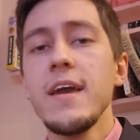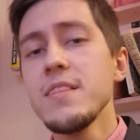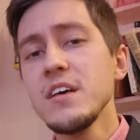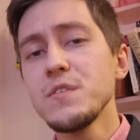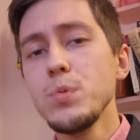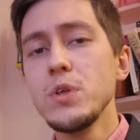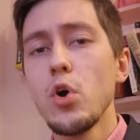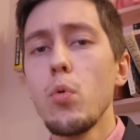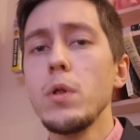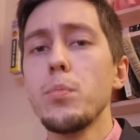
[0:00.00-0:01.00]
In this
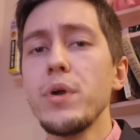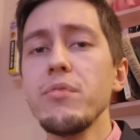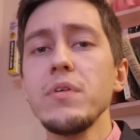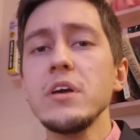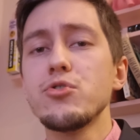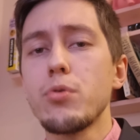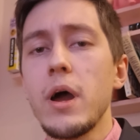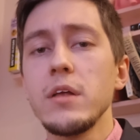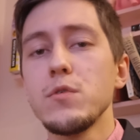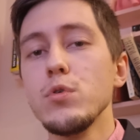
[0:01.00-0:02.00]
video, we'll briefly try